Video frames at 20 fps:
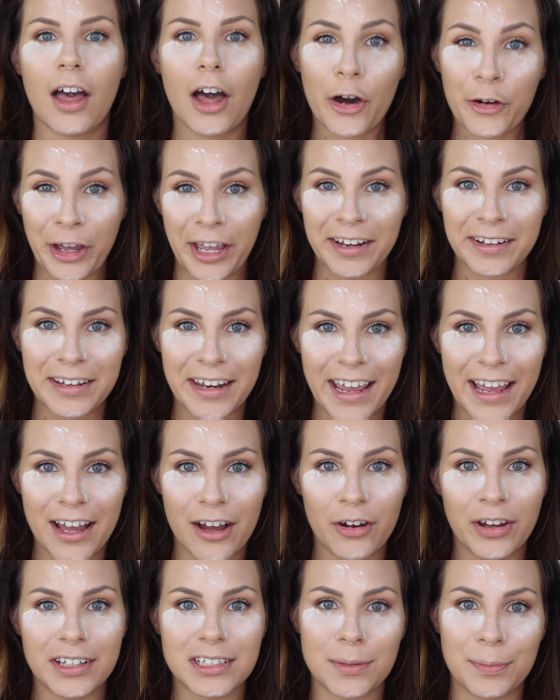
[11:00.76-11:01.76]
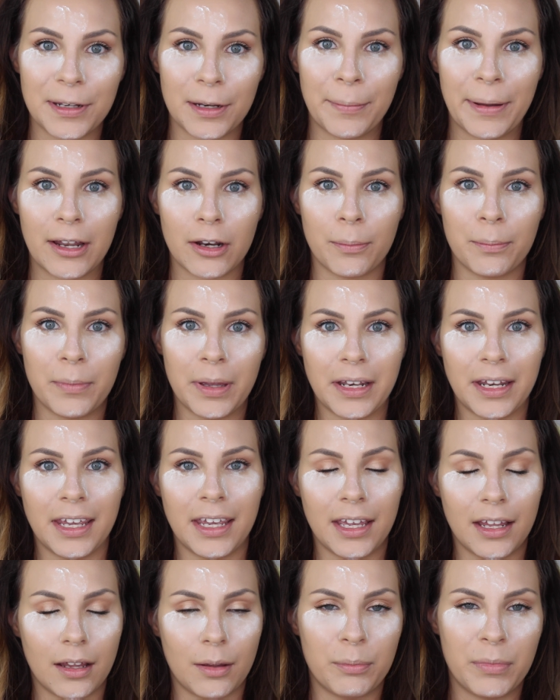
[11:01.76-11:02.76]
Okay, now it's been about a
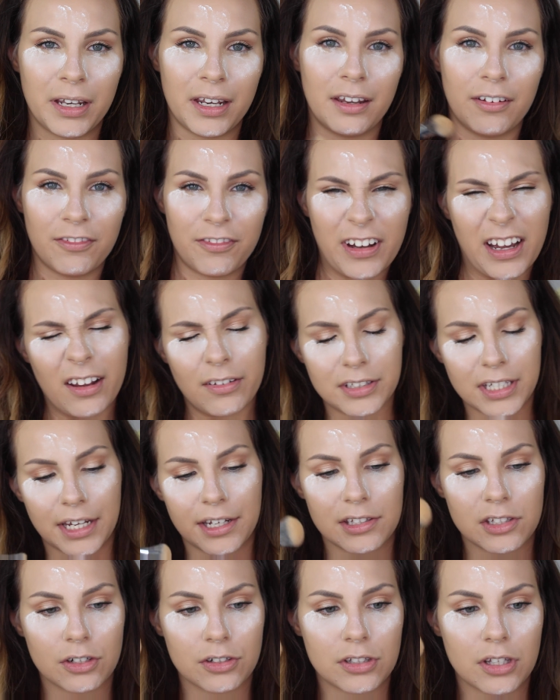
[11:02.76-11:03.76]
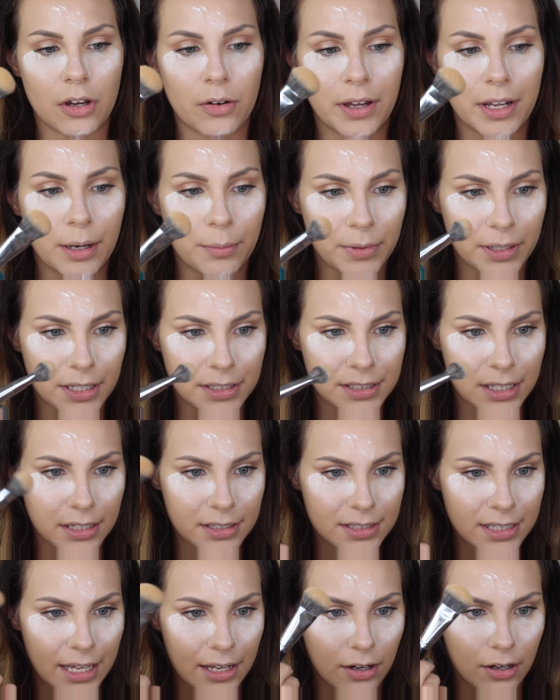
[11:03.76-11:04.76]
minute and 5 seconds or so, and I'm gonna
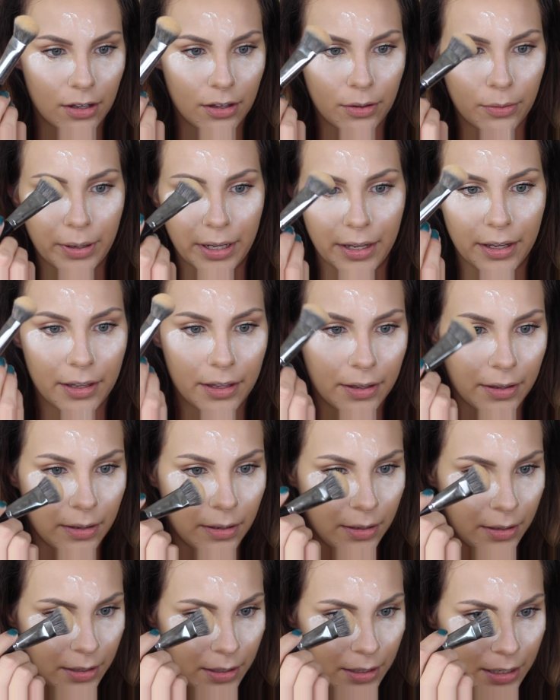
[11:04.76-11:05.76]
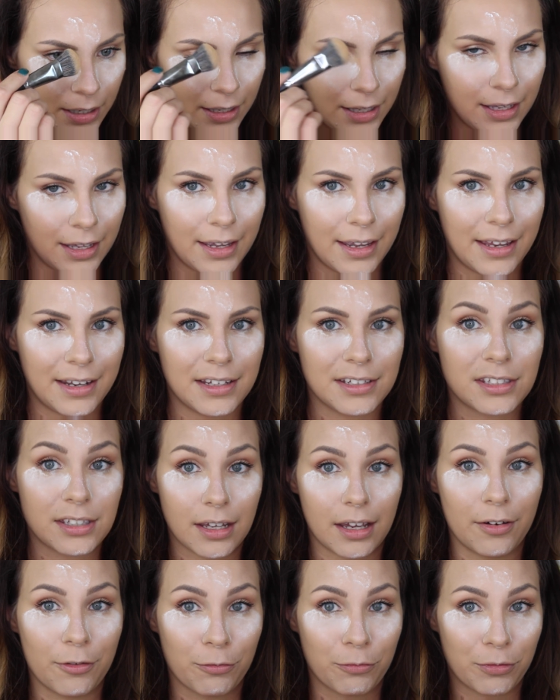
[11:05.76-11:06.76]
dust that all away. It
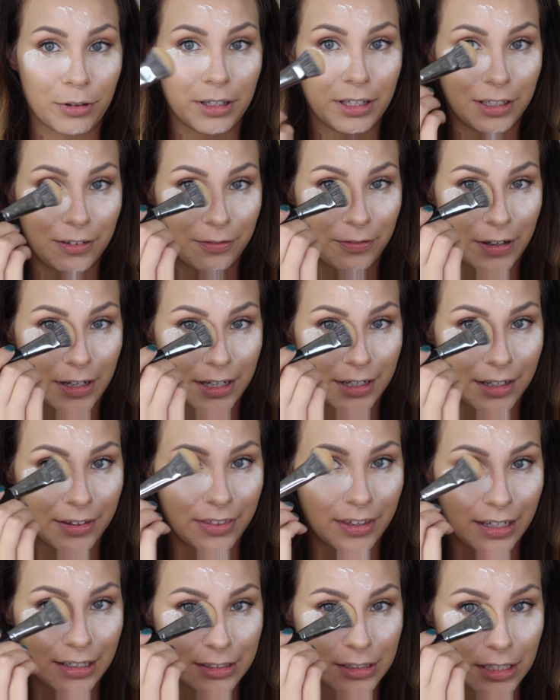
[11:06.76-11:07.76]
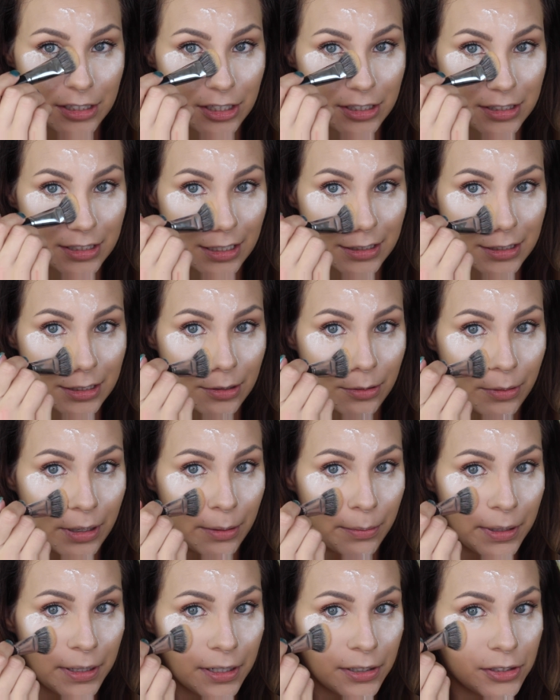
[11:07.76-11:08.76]
is a really fun thing to just dust it
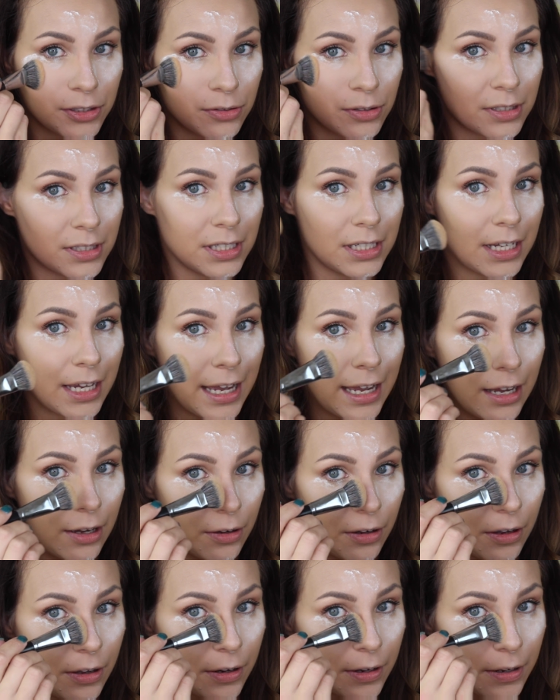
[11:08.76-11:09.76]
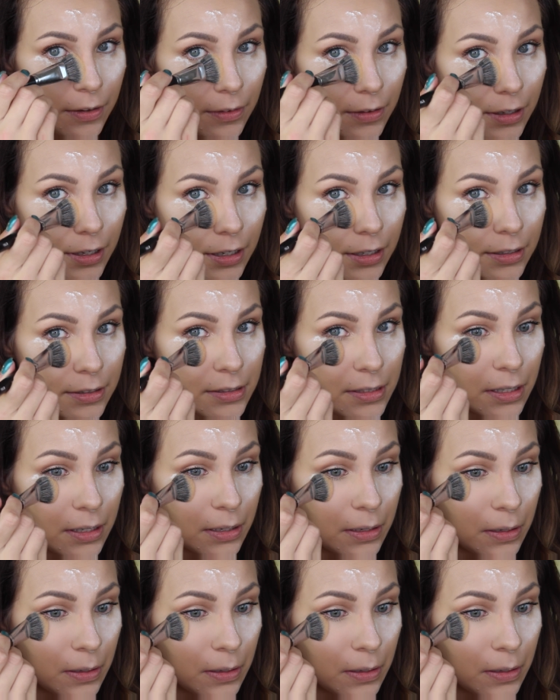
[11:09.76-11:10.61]
away because you see how good it looks.